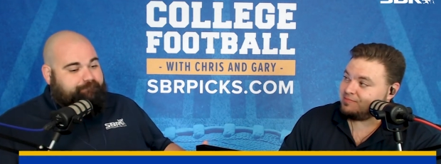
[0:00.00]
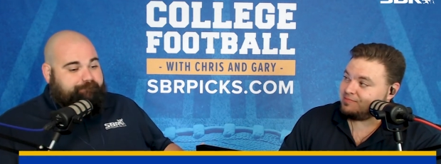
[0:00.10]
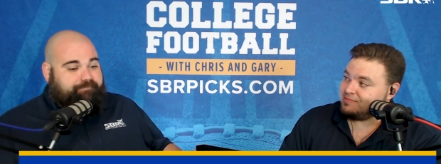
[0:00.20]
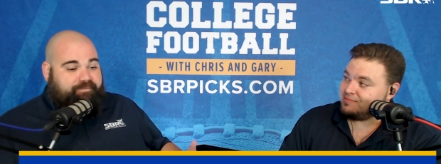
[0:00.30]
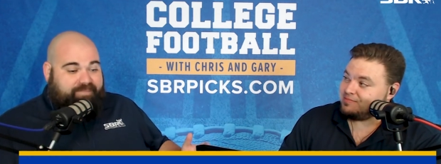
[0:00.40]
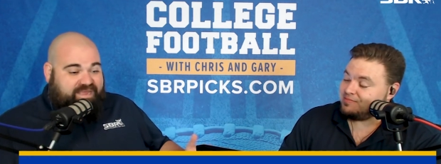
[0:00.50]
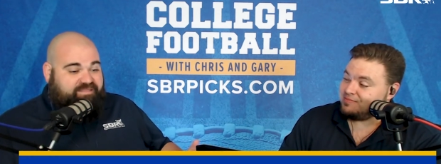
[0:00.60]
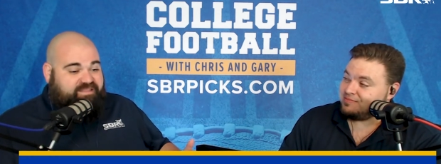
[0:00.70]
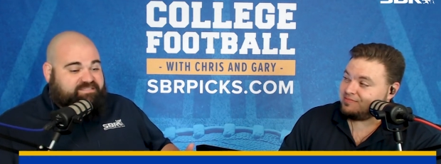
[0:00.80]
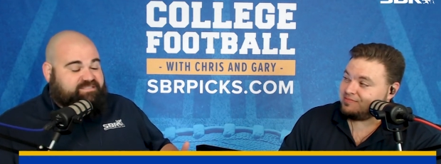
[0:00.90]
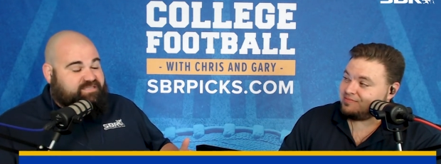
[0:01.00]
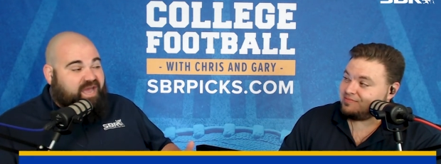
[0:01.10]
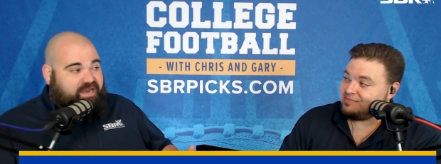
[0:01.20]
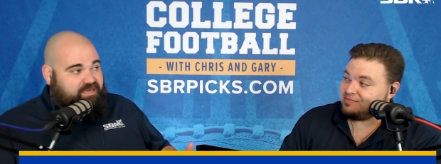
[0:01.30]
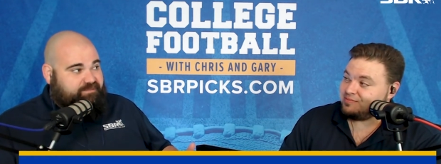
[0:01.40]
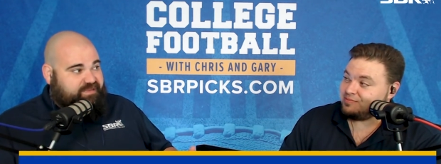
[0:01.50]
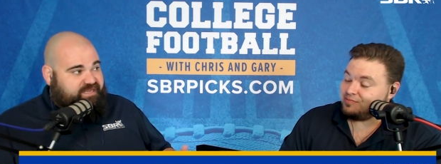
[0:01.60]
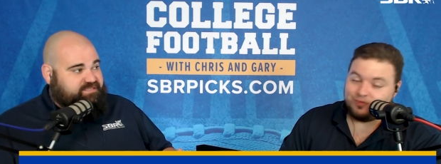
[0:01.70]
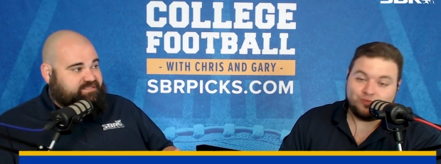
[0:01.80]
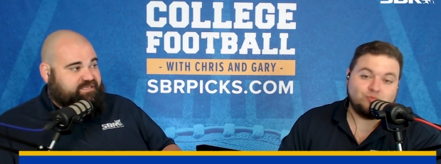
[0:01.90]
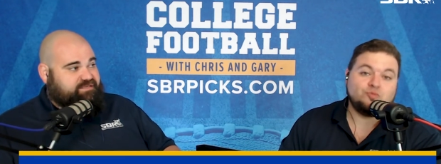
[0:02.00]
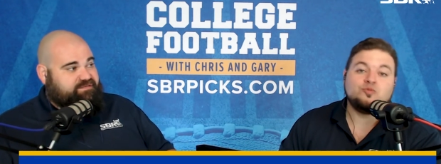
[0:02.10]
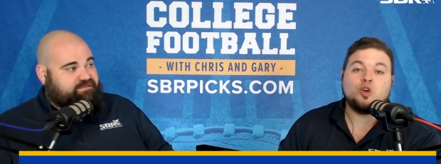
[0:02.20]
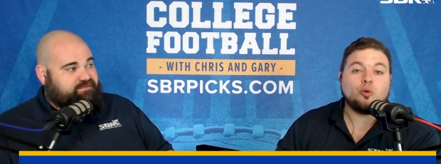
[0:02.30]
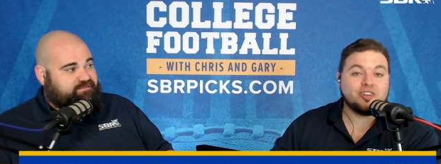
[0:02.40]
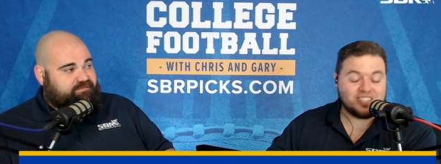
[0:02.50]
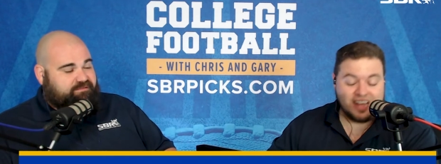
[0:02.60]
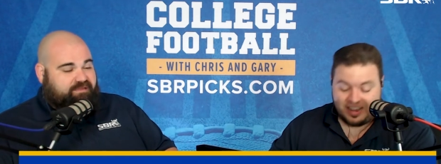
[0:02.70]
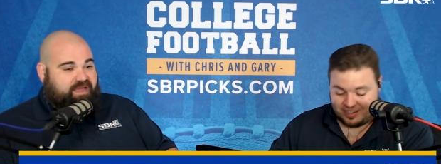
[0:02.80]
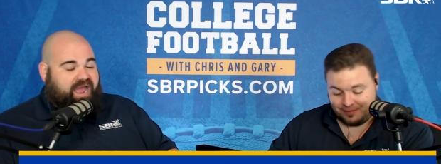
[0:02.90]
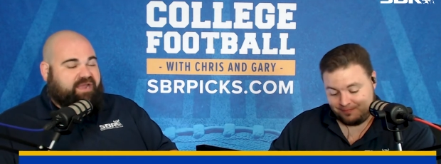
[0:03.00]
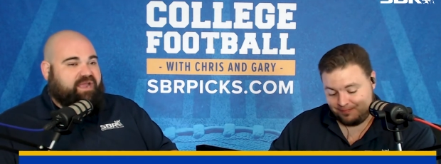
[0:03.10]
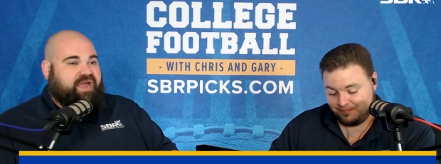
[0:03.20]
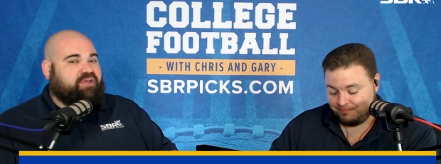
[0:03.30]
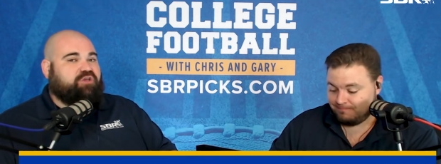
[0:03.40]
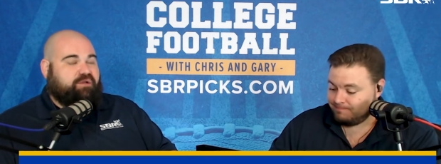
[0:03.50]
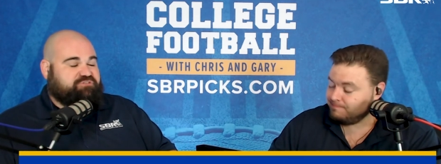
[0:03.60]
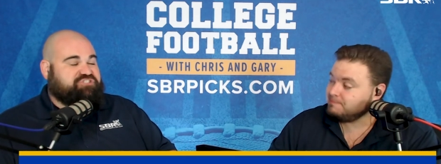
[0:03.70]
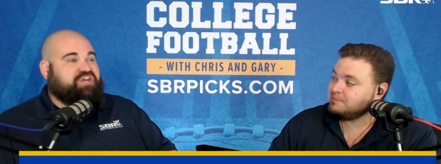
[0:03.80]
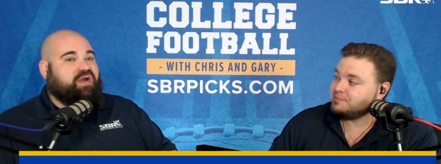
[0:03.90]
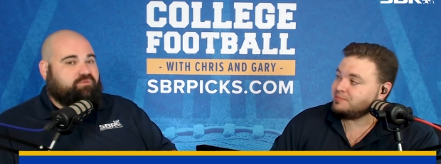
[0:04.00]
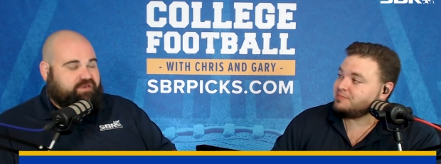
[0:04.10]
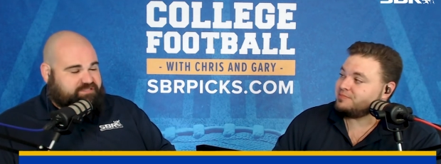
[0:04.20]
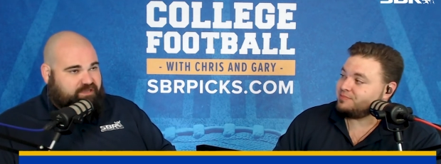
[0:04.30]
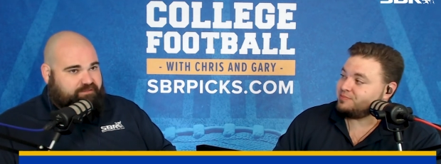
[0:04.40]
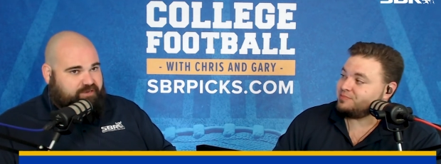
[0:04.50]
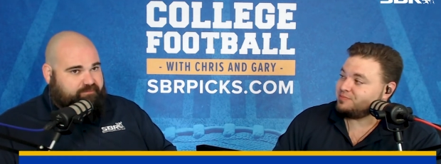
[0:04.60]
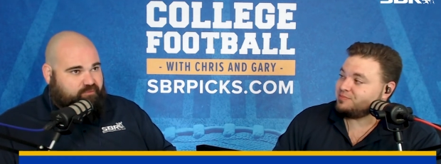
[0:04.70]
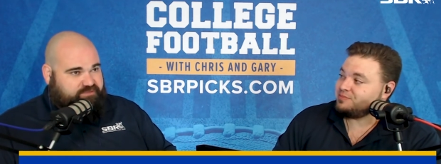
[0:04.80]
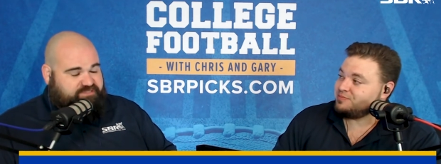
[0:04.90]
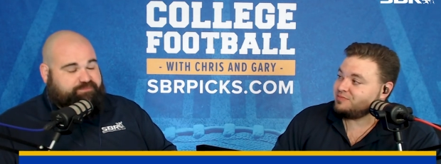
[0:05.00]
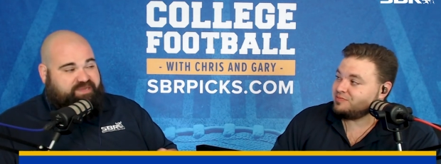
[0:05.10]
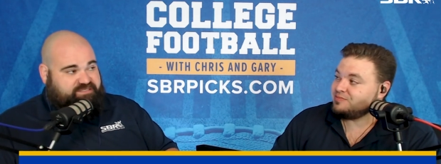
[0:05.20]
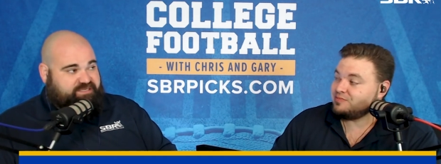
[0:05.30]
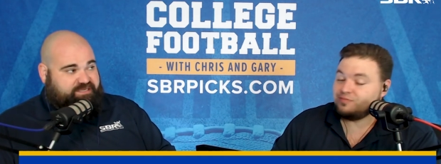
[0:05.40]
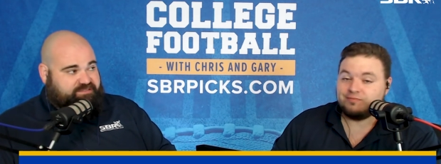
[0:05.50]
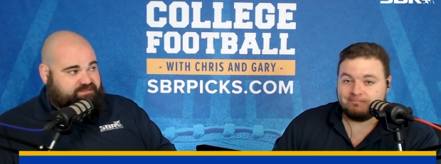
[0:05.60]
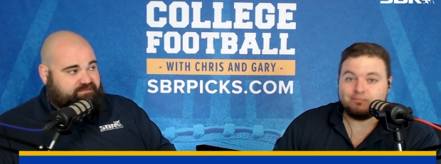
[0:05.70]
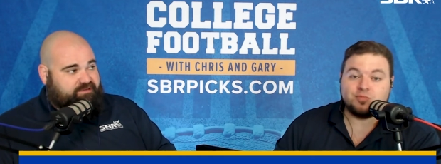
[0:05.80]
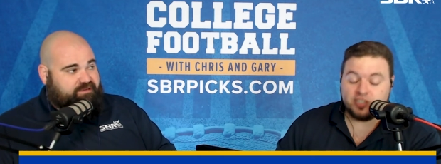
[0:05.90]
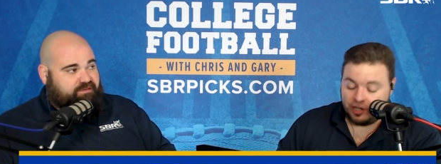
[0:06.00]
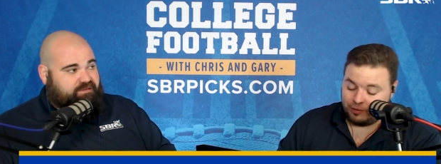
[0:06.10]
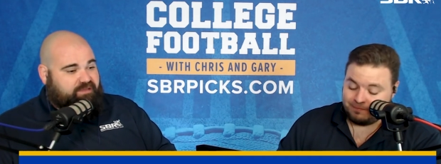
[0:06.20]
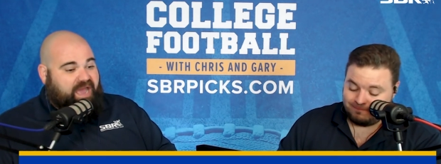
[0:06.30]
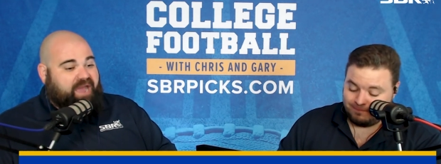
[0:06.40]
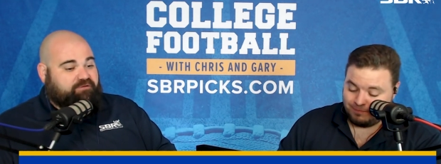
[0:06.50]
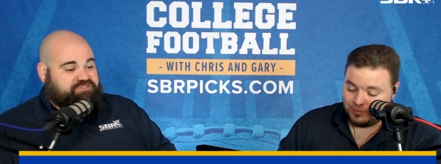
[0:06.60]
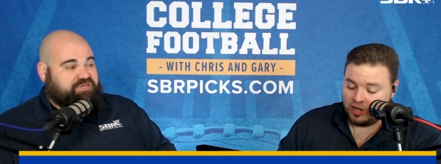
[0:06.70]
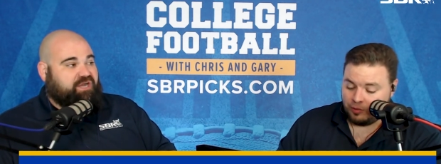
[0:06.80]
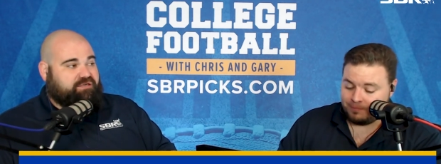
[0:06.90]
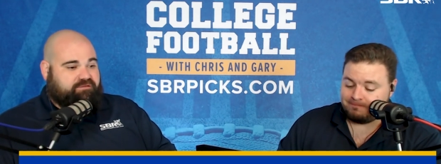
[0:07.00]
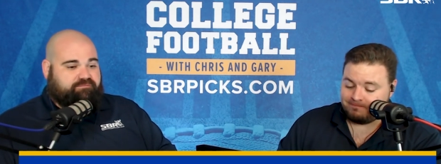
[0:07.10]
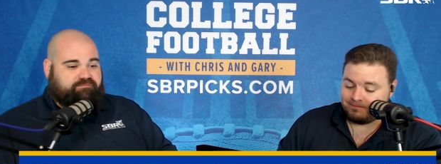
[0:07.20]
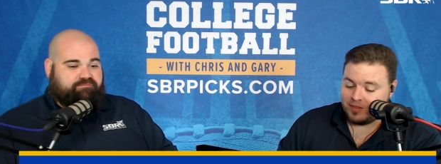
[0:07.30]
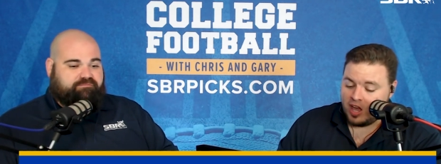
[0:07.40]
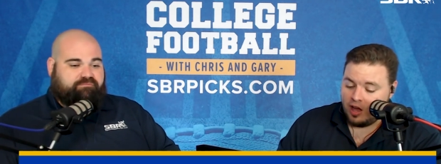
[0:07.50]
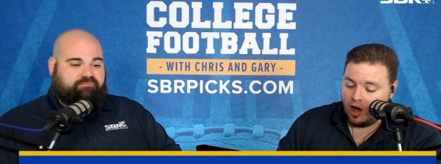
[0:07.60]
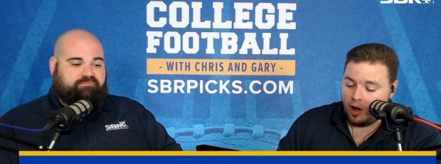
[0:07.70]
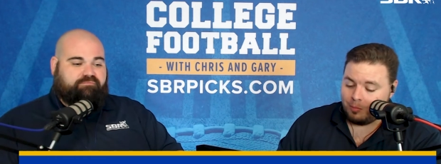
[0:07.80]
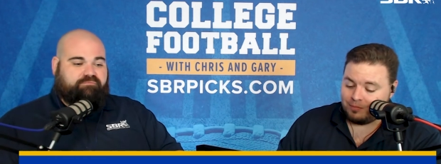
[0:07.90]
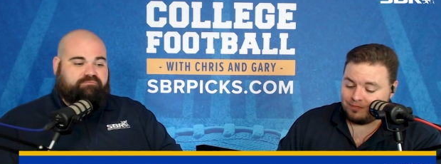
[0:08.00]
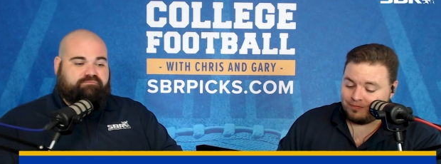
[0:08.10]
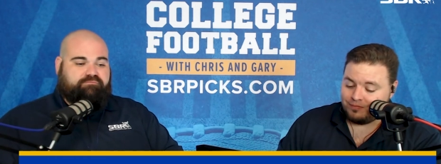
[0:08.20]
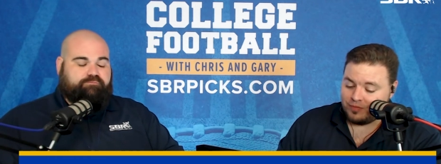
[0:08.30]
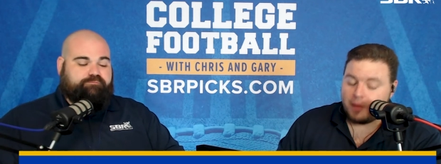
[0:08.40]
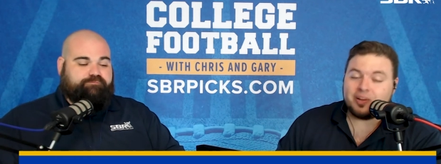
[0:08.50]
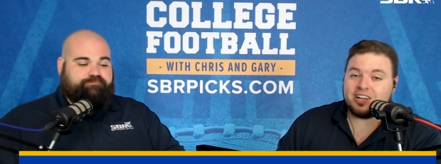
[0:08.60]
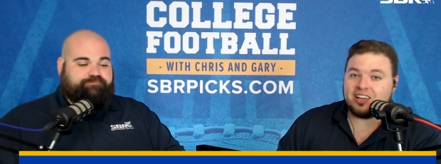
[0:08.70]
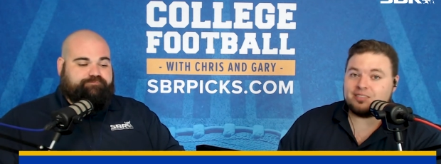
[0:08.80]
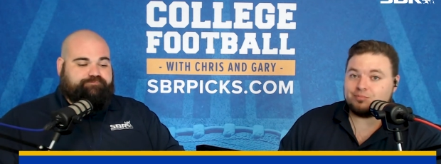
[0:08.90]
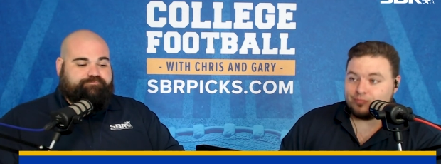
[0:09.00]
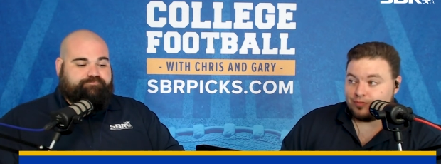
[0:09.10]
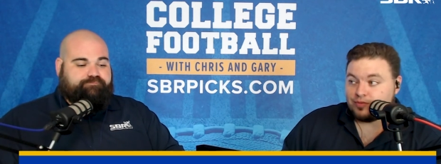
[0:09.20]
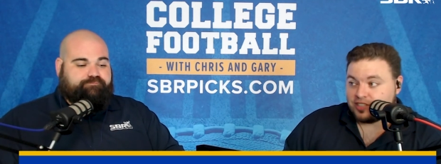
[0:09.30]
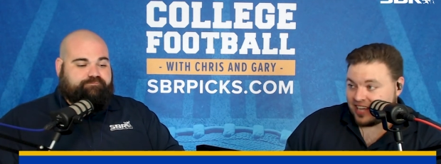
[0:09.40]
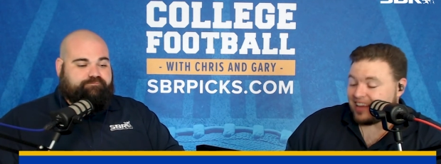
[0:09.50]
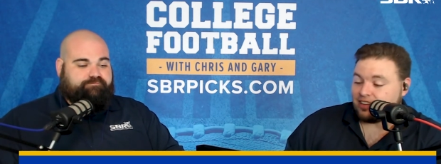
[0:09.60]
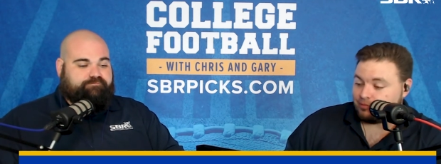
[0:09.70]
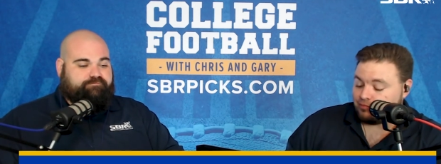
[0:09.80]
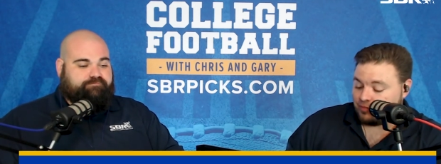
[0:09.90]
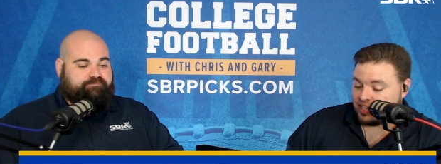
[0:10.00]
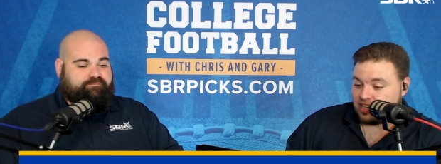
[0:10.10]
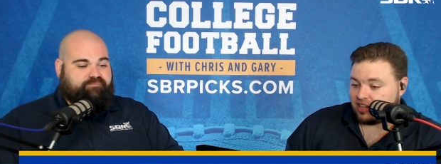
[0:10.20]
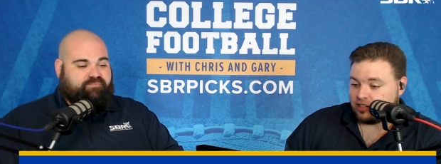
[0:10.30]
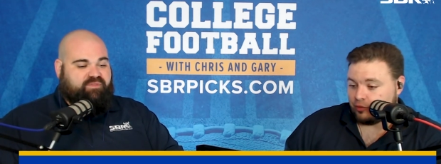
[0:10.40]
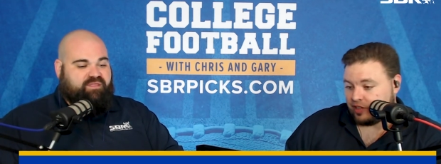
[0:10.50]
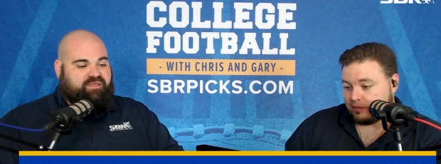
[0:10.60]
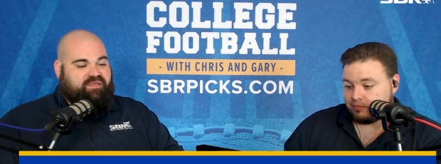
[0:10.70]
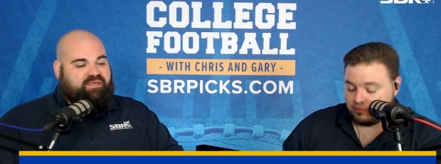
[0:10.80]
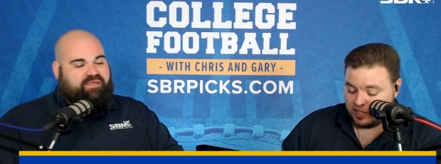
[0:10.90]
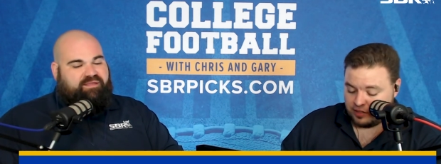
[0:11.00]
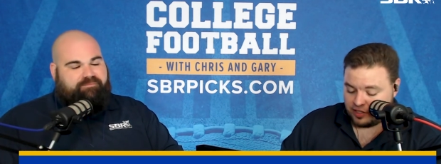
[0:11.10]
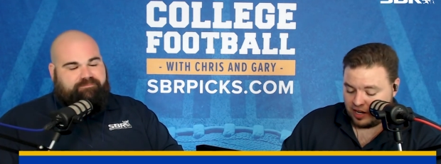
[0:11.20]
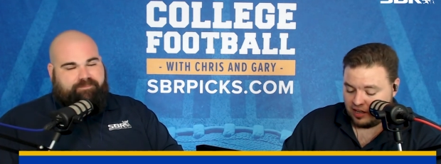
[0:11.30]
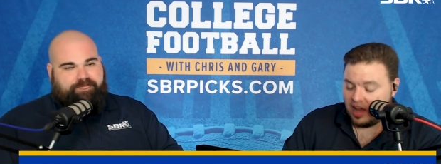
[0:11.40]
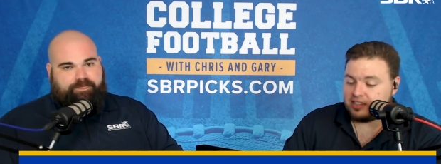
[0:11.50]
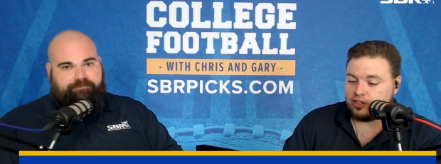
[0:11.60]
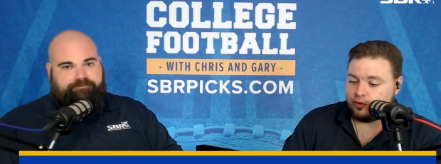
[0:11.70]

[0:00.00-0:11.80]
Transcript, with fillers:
Speaker 1: But, man, this is not going to be easy. No, it is not. I was shocked when I saw the number was as big as it is.
Speaker 2: Ditto. I was shocked. I mean, again, talent has a lot to do with that. Talent's got a lot to do